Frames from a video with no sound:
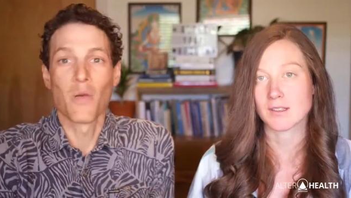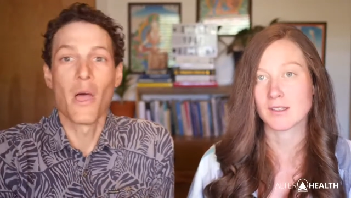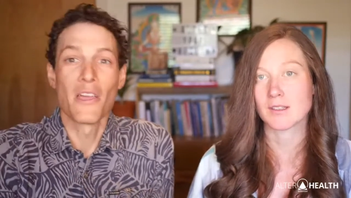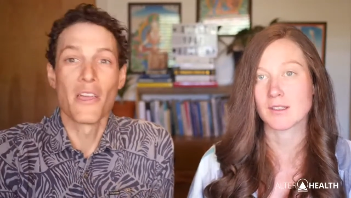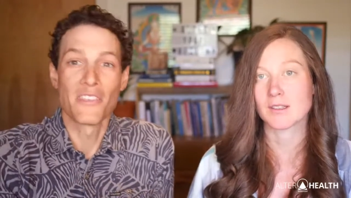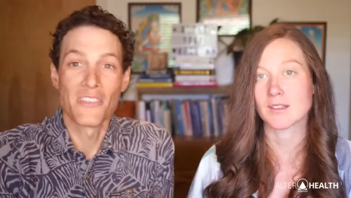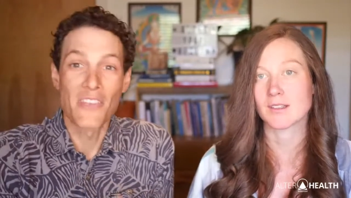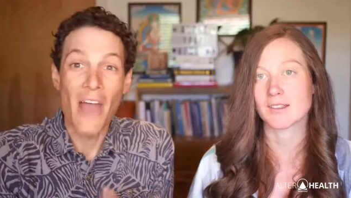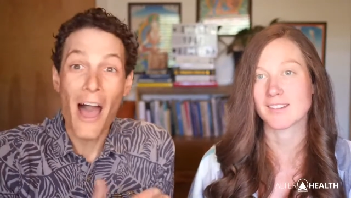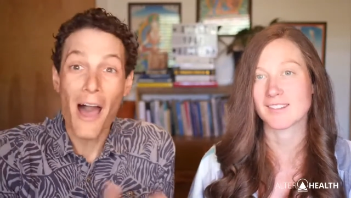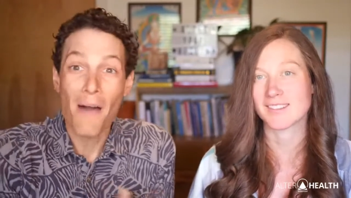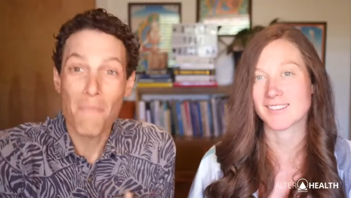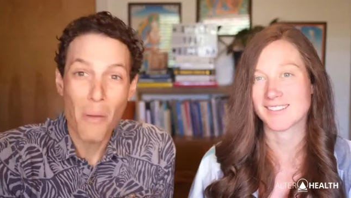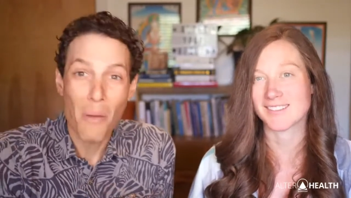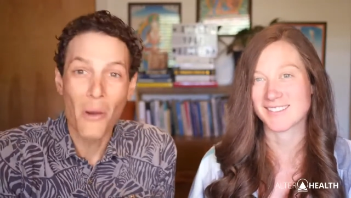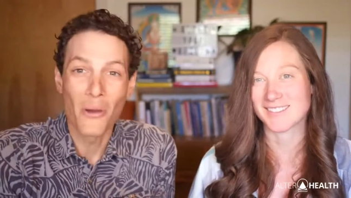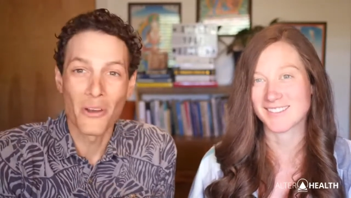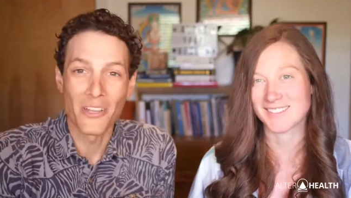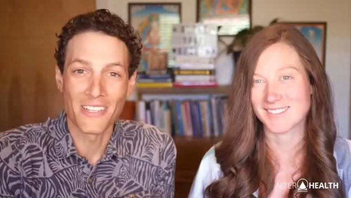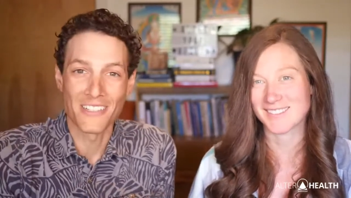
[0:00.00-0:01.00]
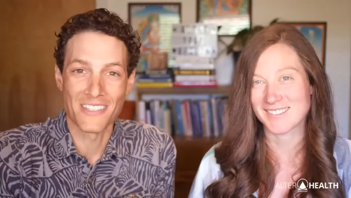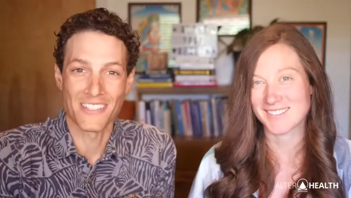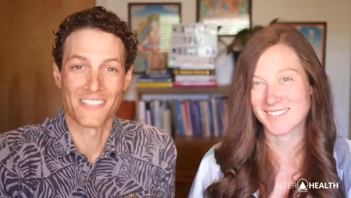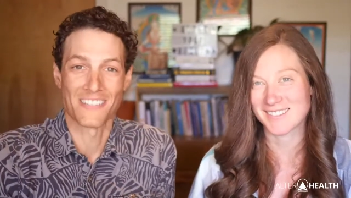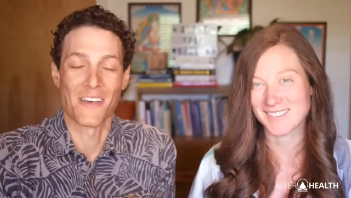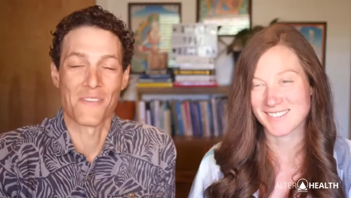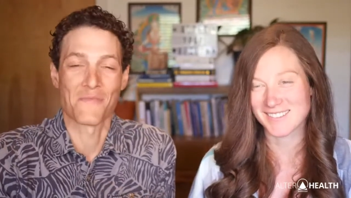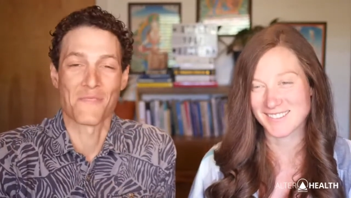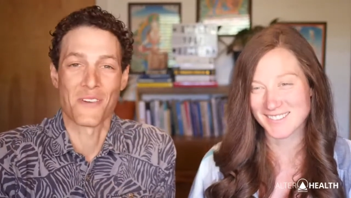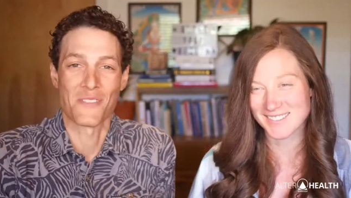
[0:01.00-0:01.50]
Speaker 1: not putting stuff on
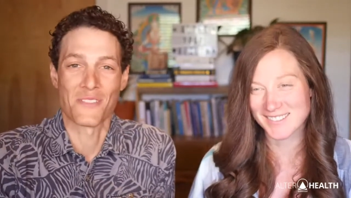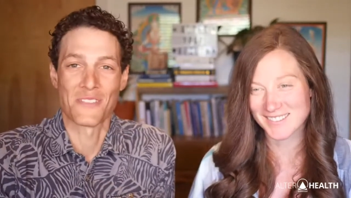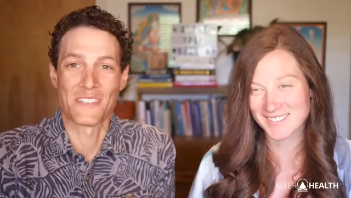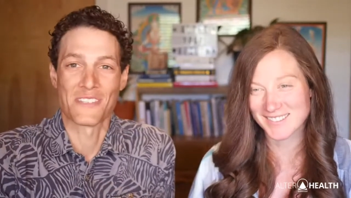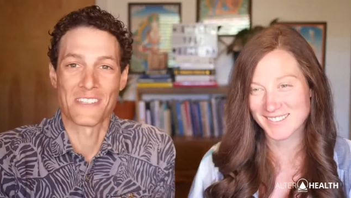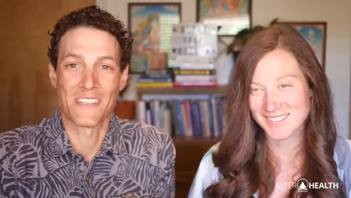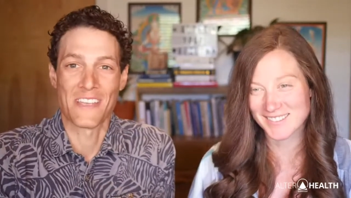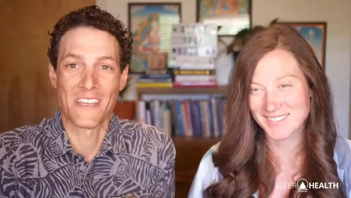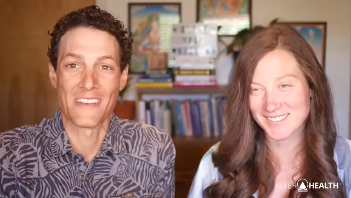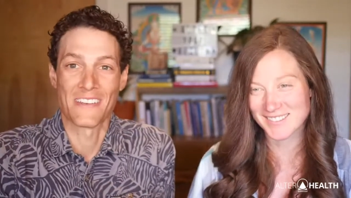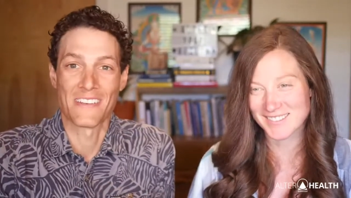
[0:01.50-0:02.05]
the skin